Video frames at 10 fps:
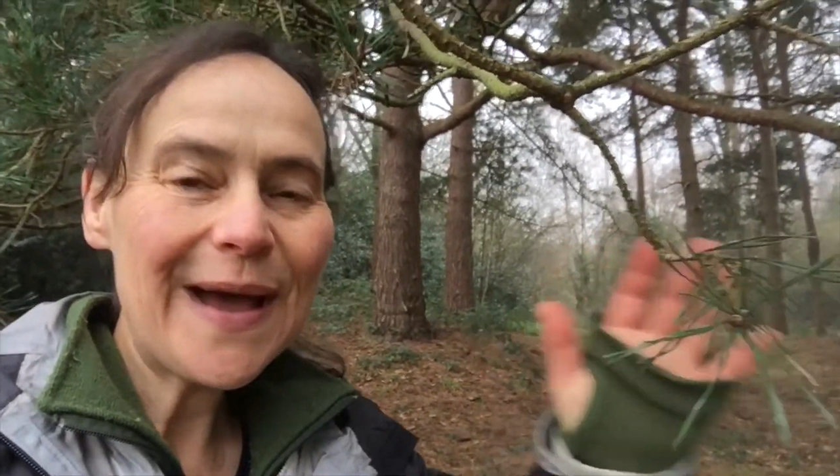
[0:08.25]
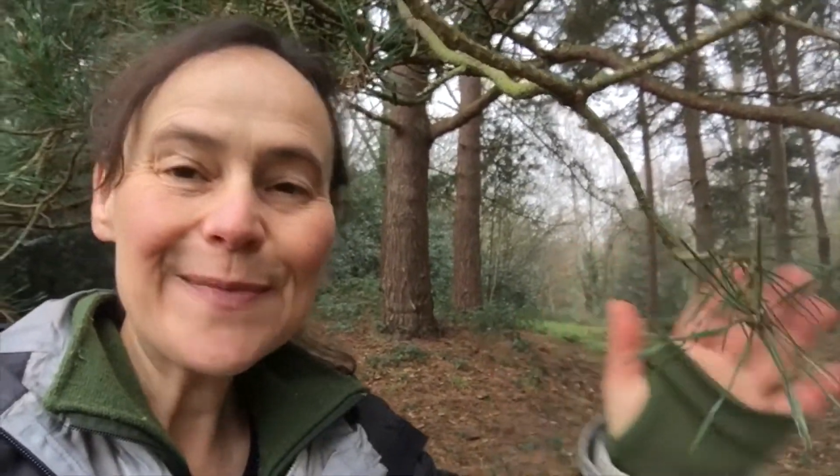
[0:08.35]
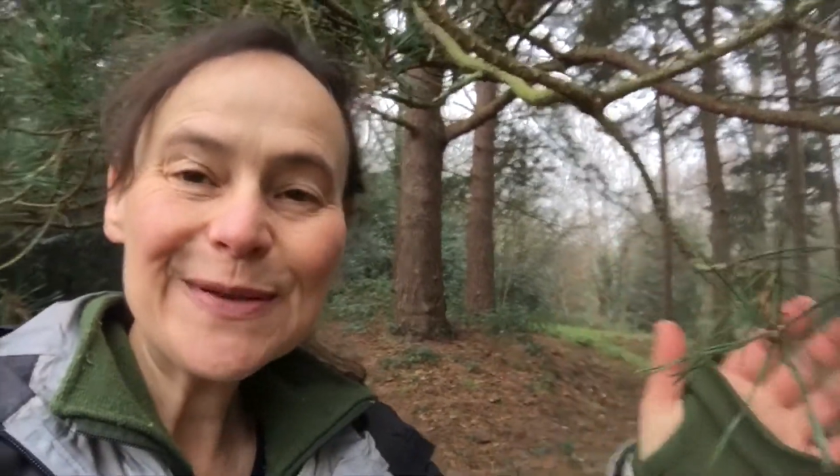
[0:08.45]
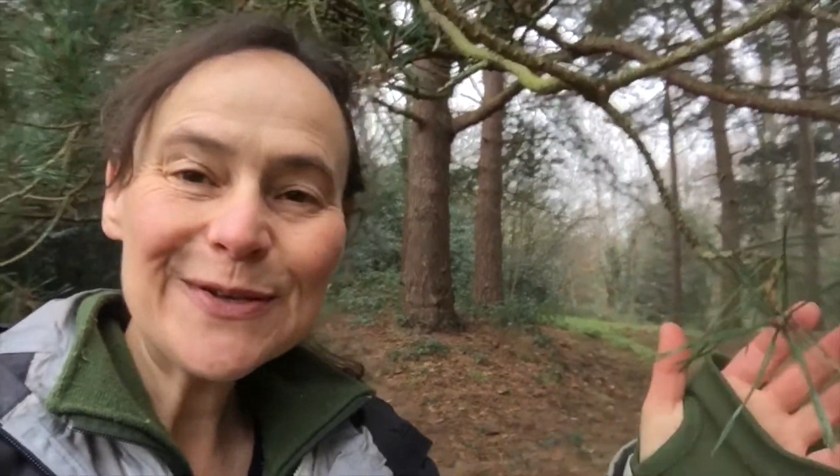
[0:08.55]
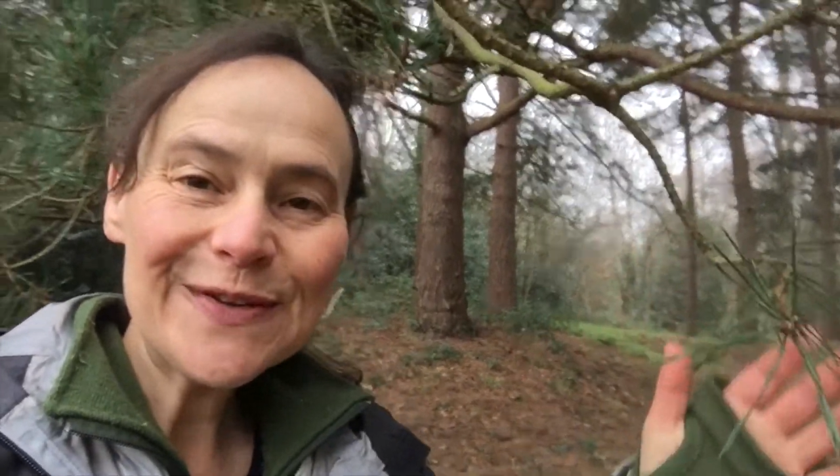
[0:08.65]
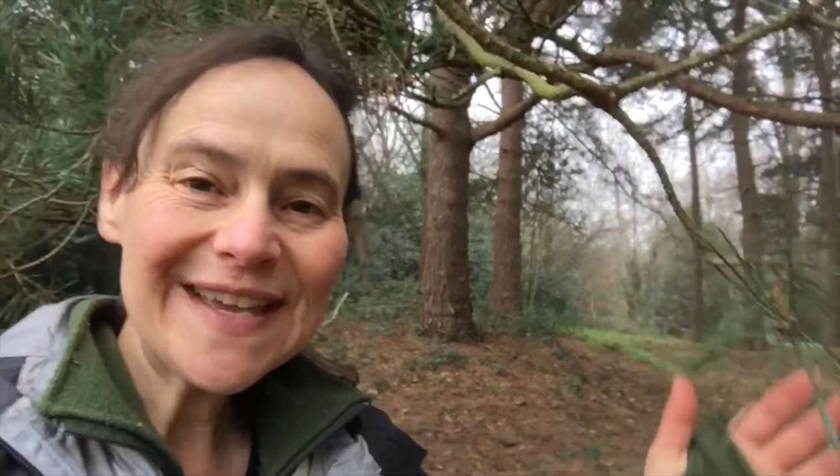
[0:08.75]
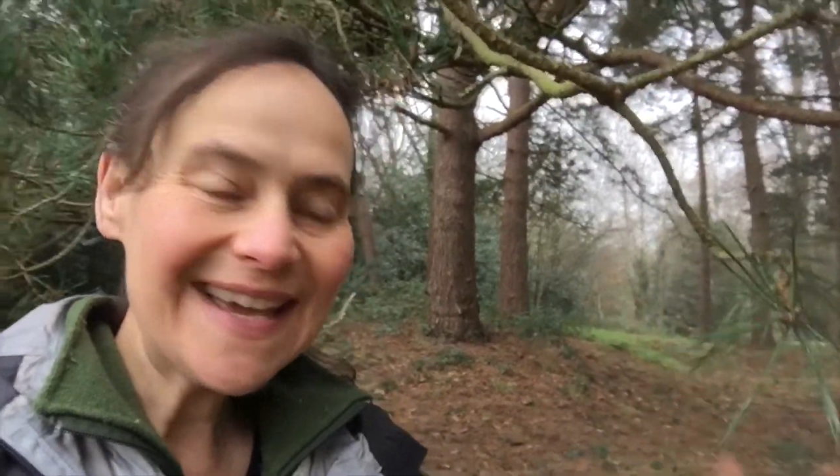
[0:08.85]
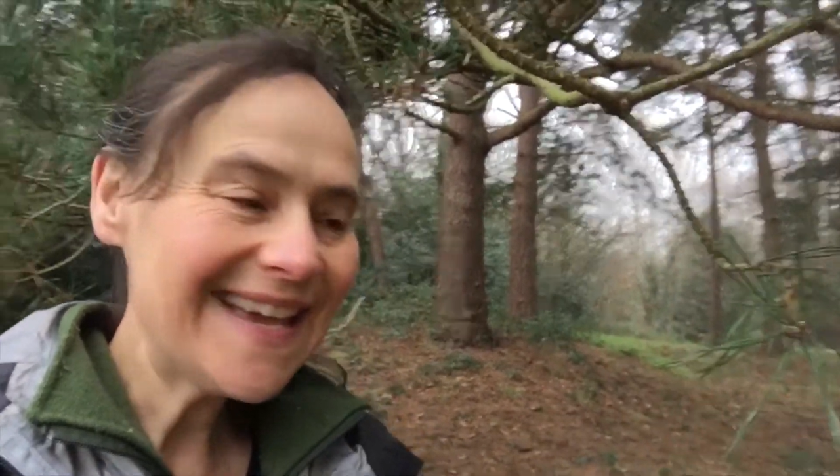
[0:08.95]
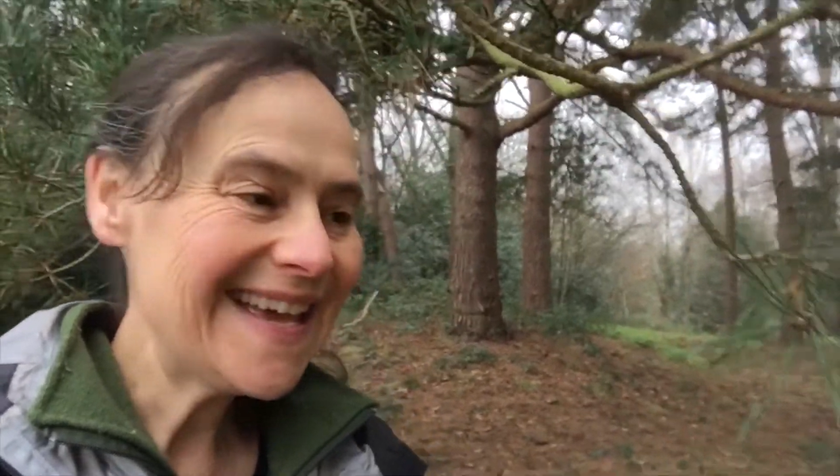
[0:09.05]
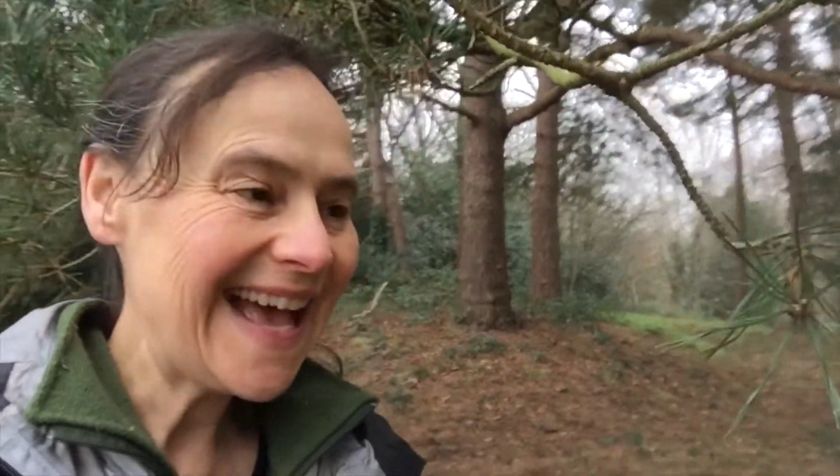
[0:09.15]
Happy New
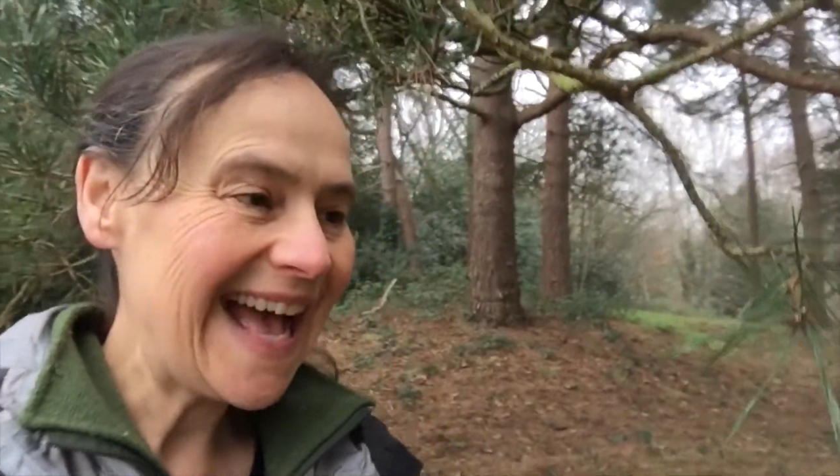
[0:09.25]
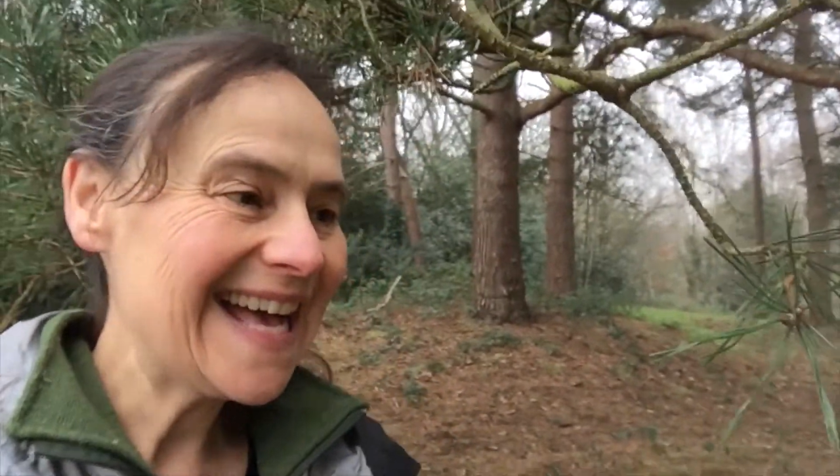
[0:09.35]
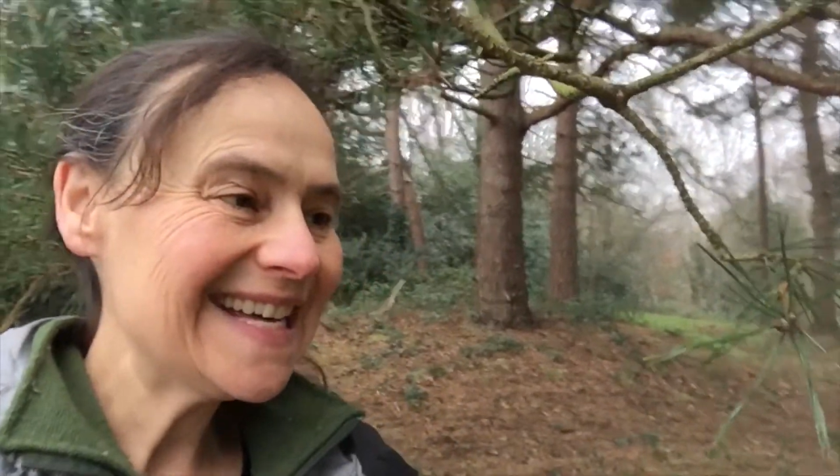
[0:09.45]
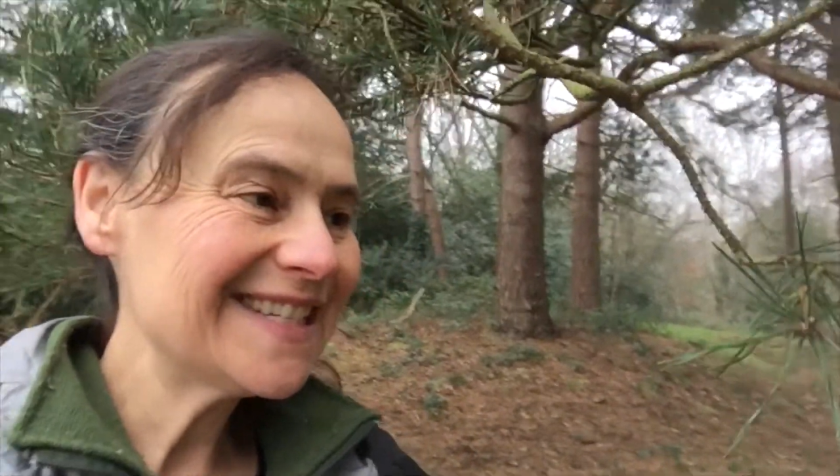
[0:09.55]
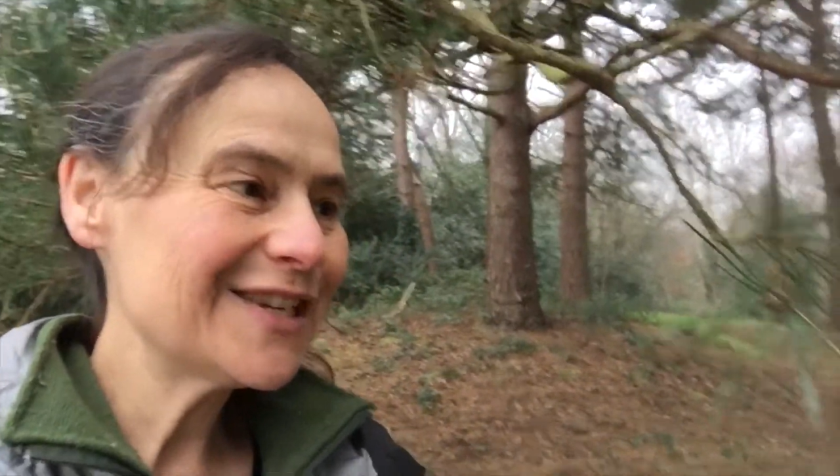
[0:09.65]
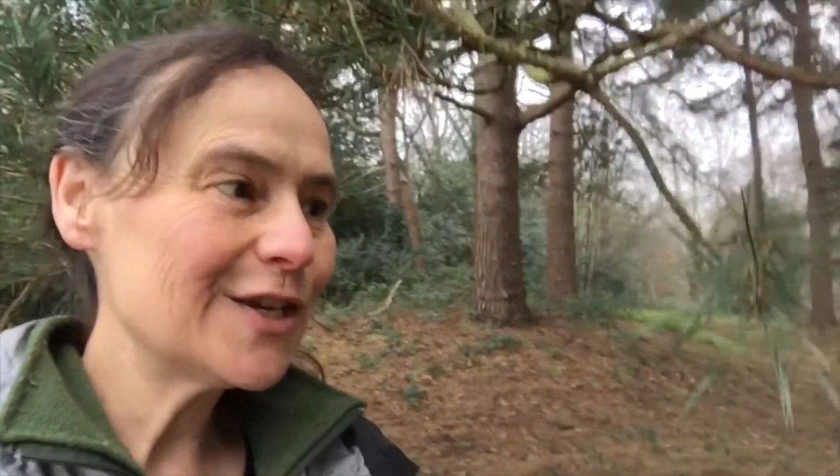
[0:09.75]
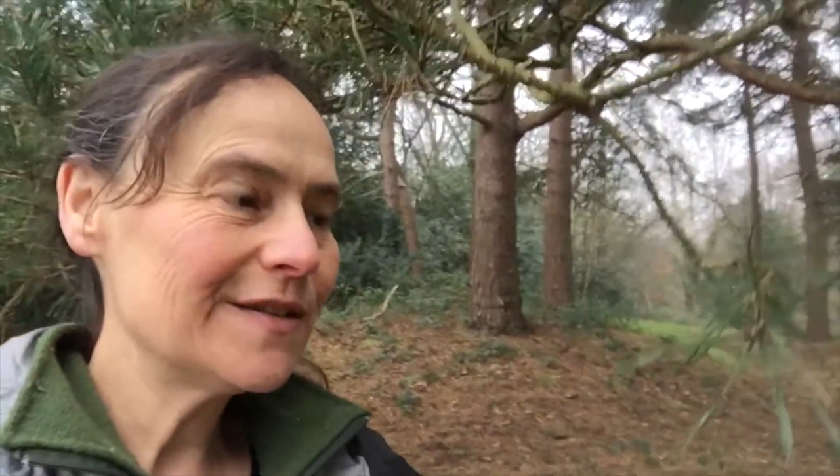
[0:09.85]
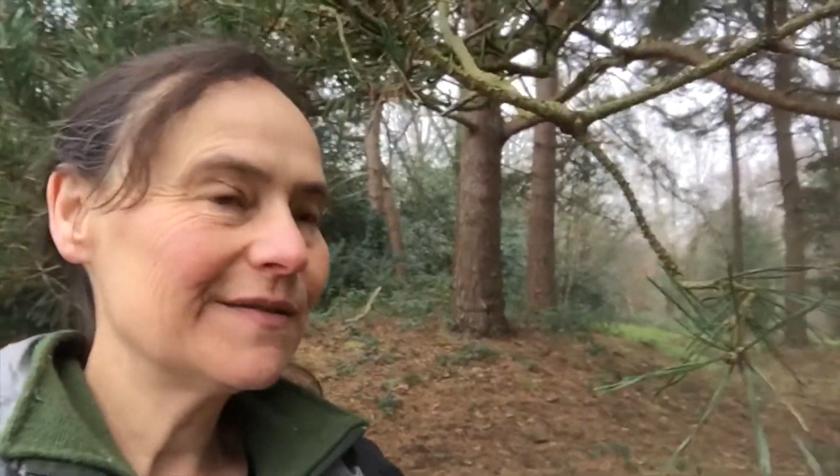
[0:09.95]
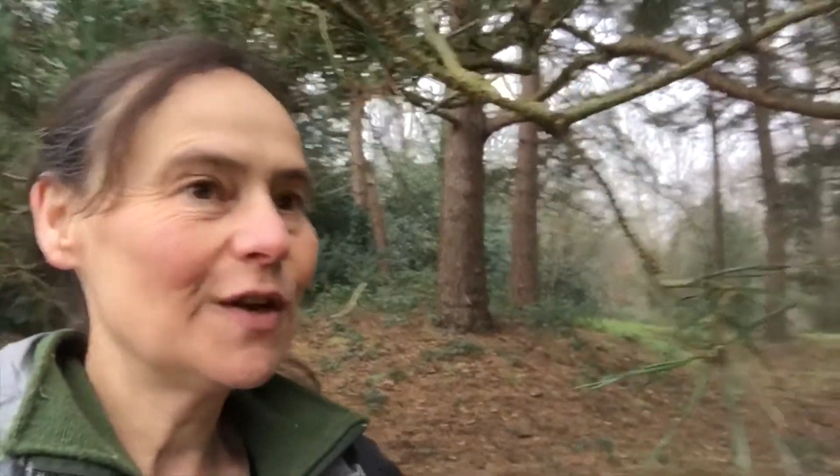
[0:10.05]
Year and